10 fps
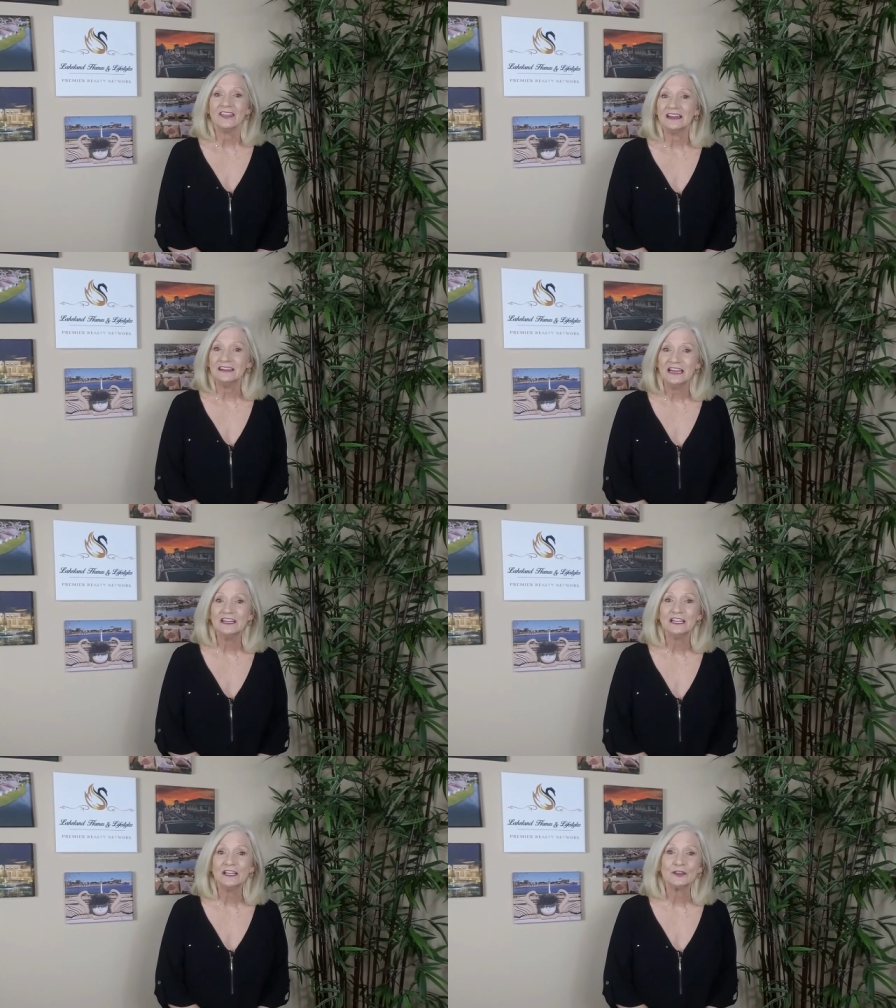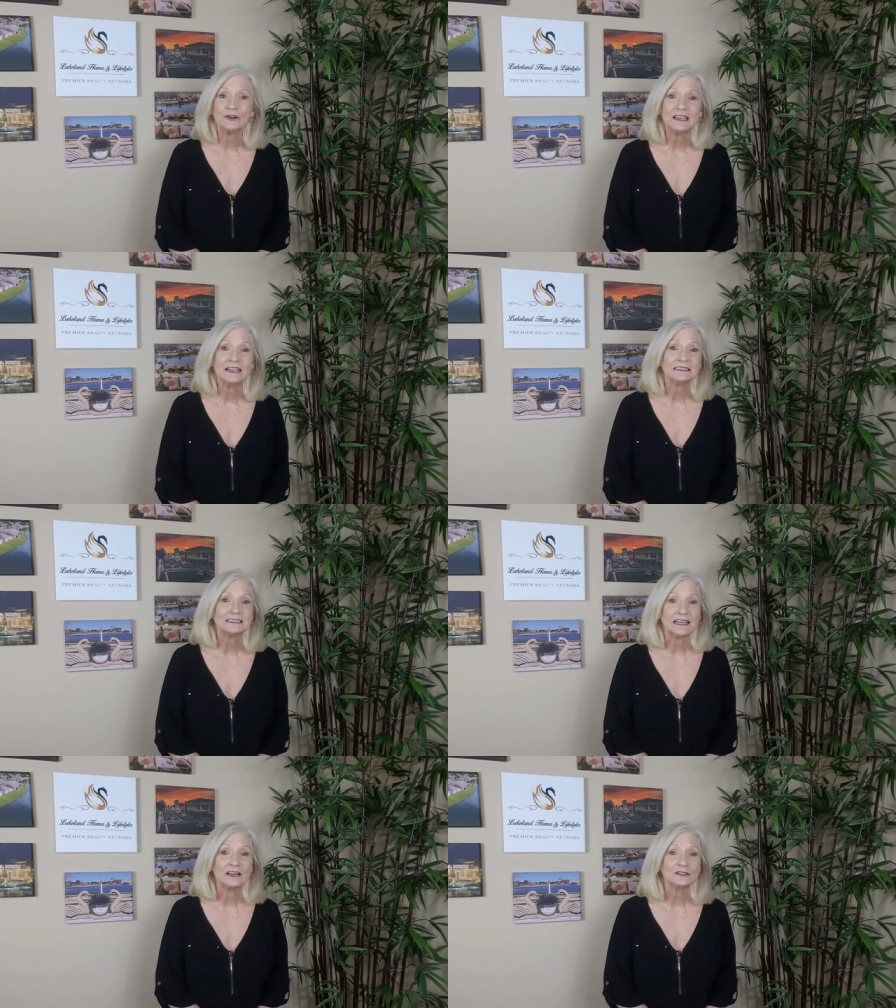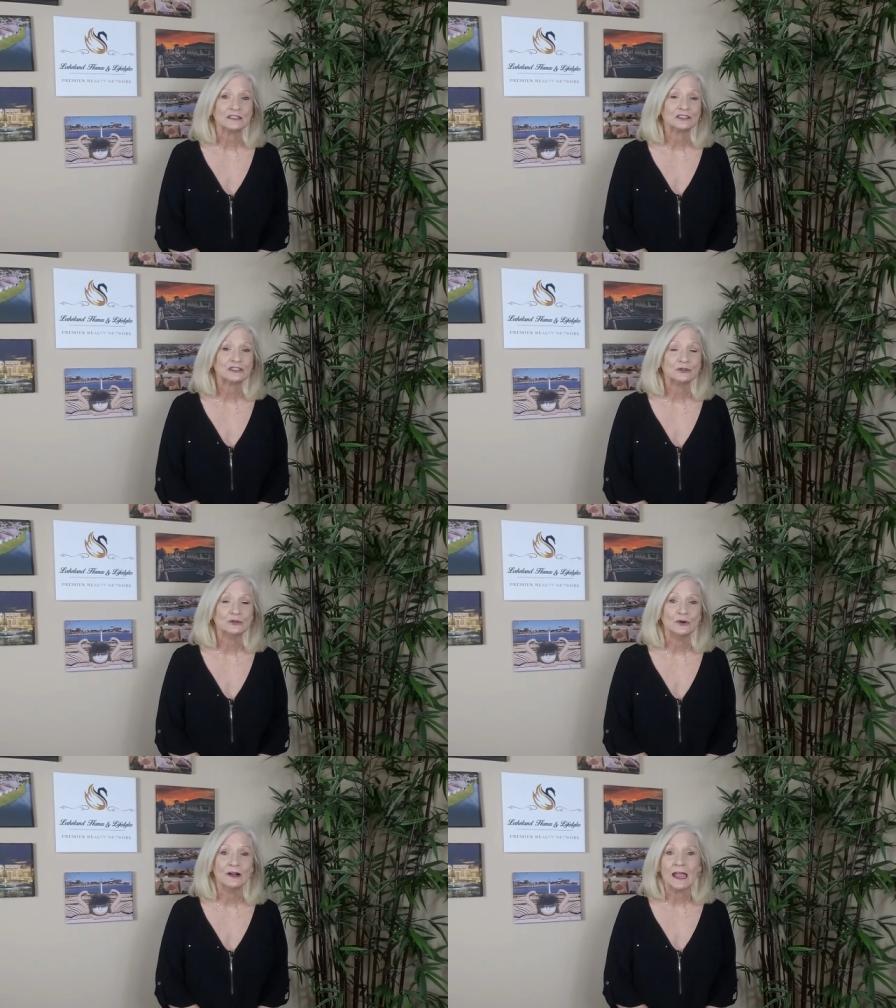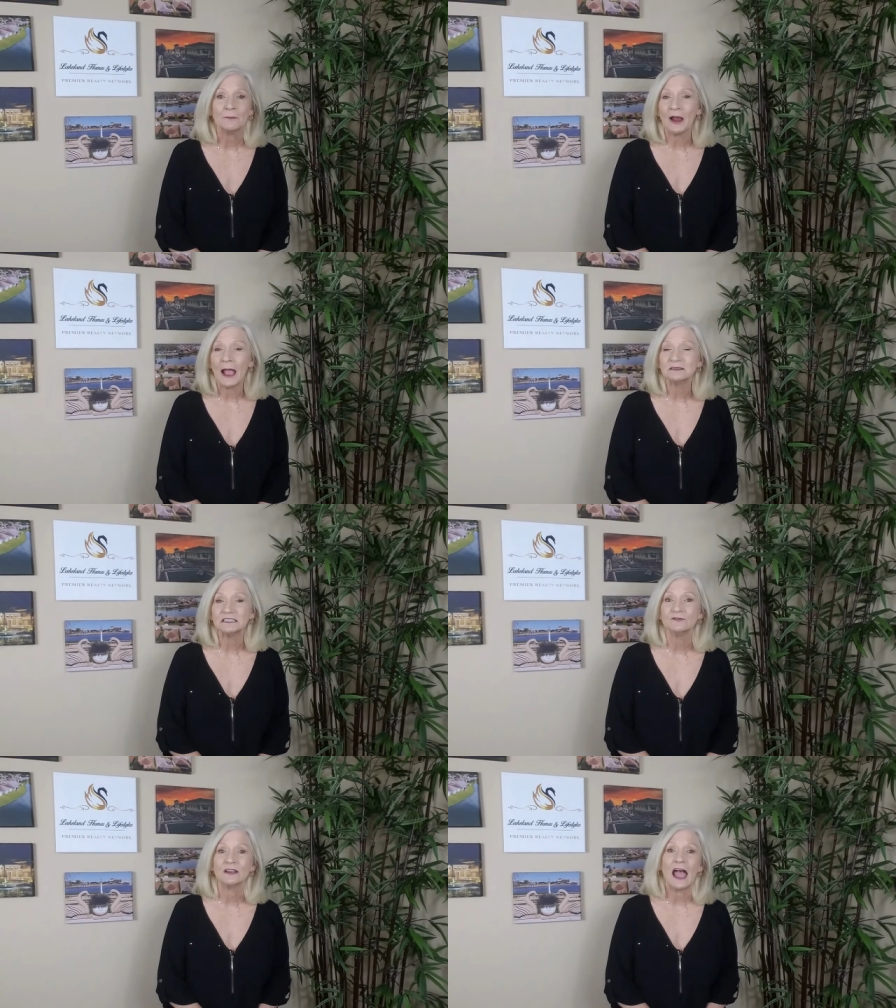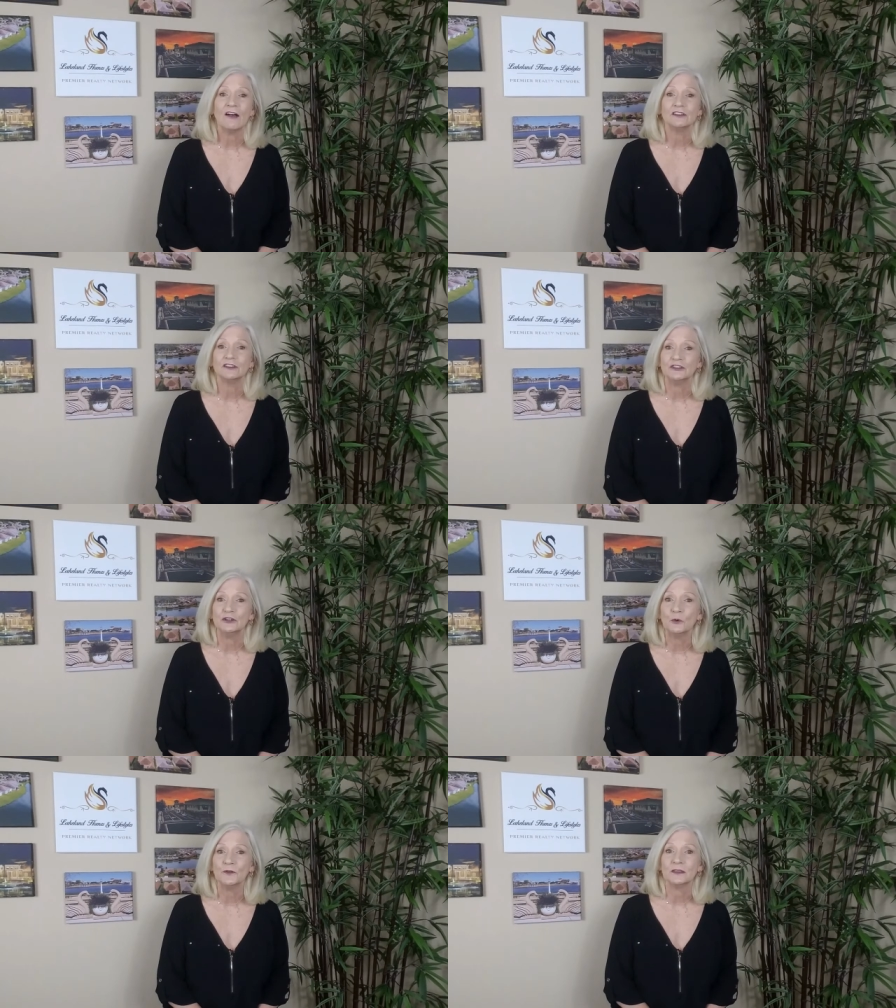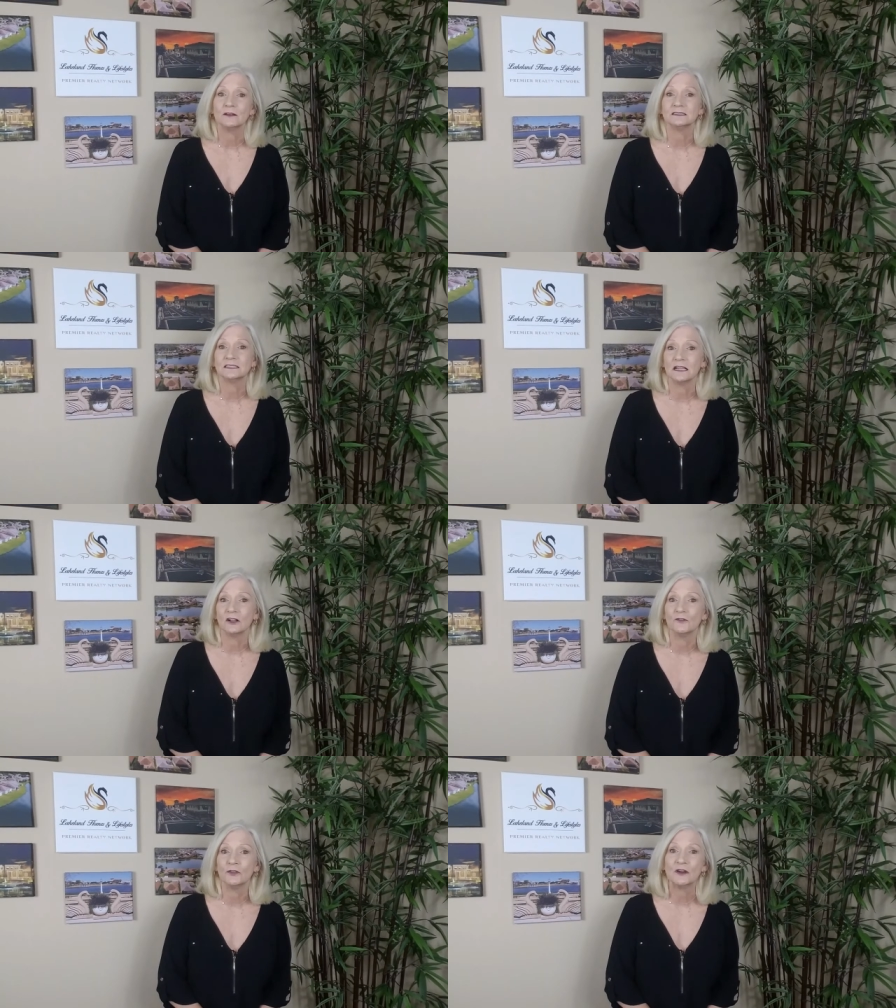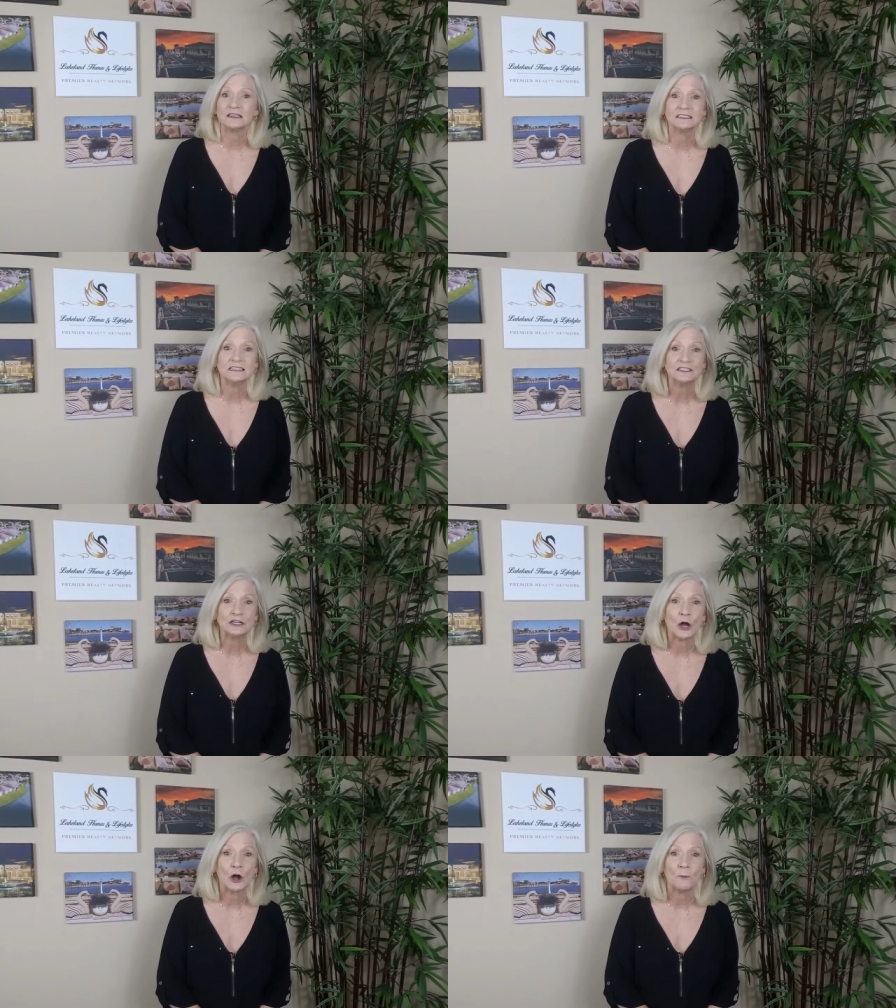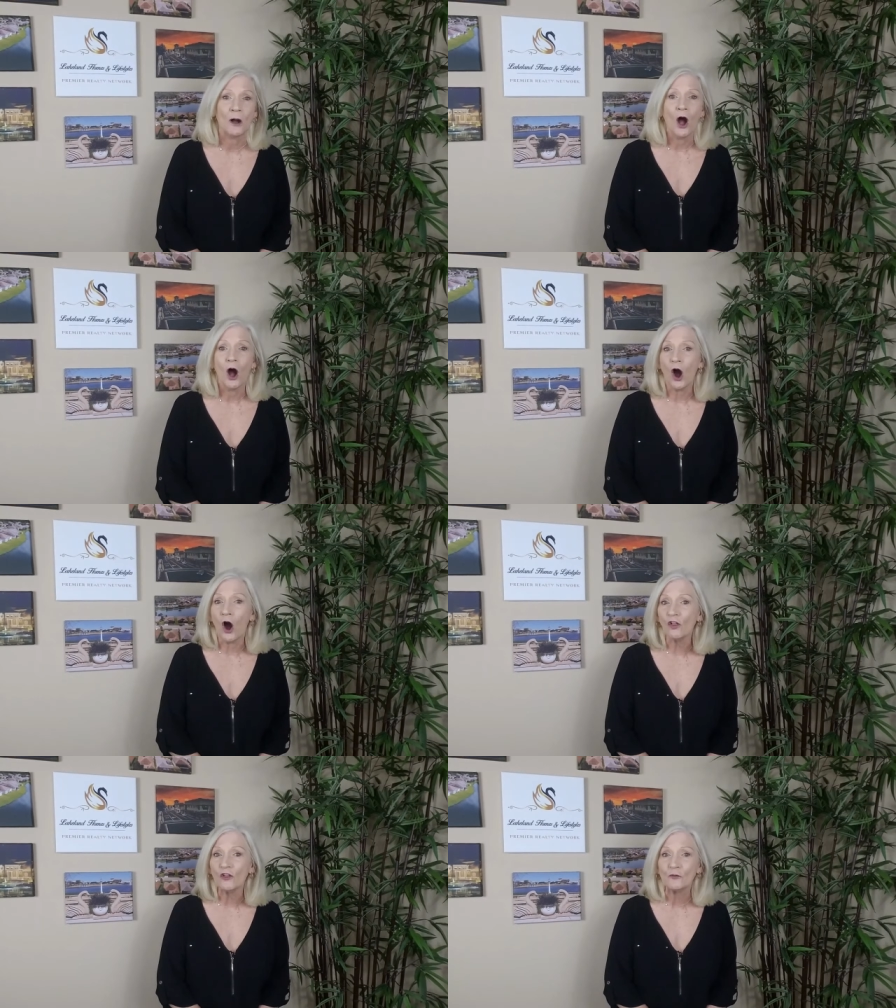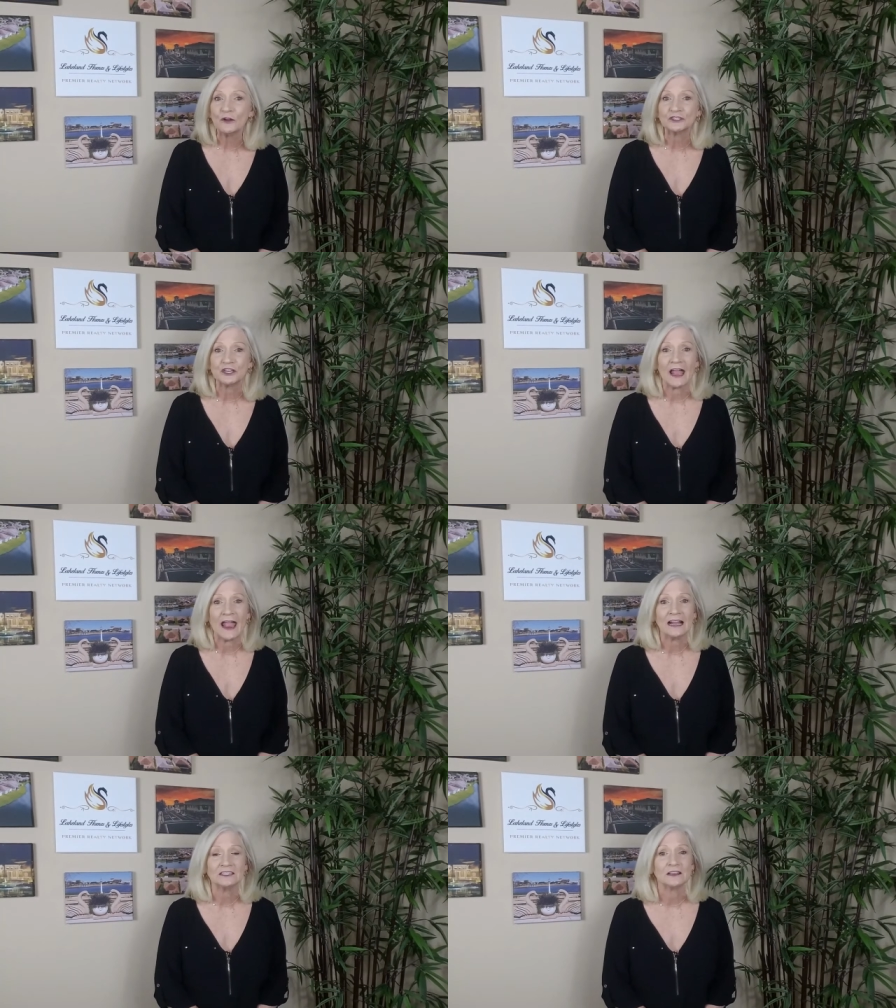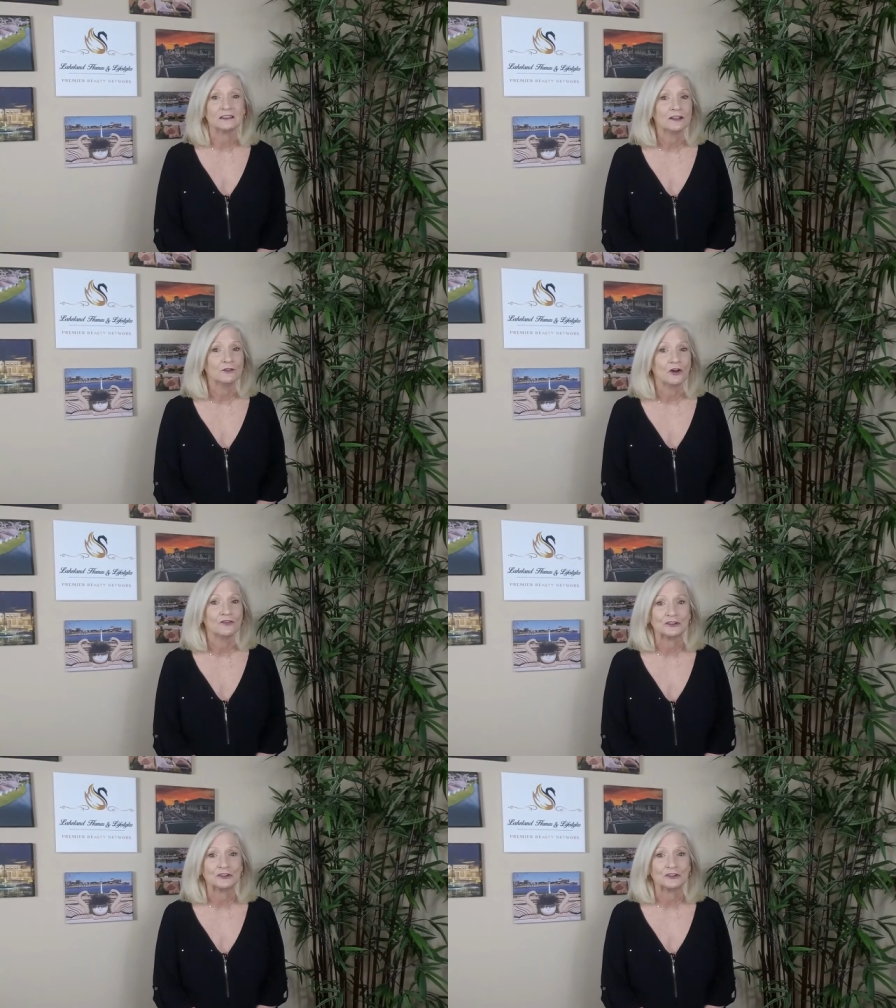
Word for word: They need to get their kids settled in school and perhaps even have to deal with the sale of their existing home, all of which could add to the level of